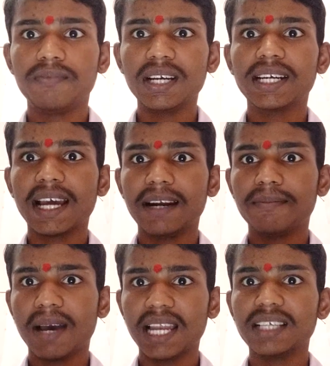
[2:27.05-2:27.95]
weight and
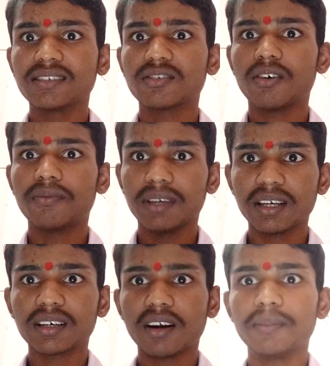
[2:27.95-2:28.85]
balance of
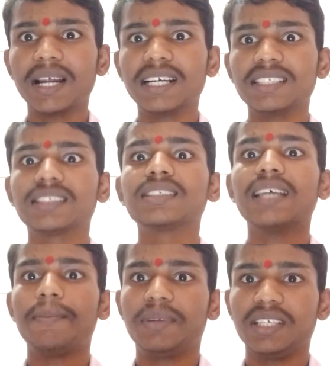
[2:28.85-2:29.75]
aircraft, that is
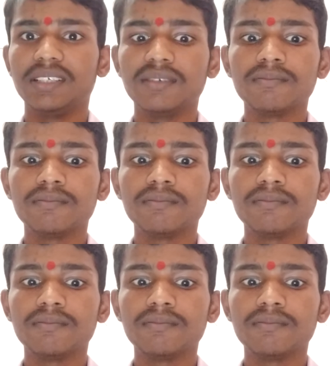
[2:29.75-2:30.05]
safety.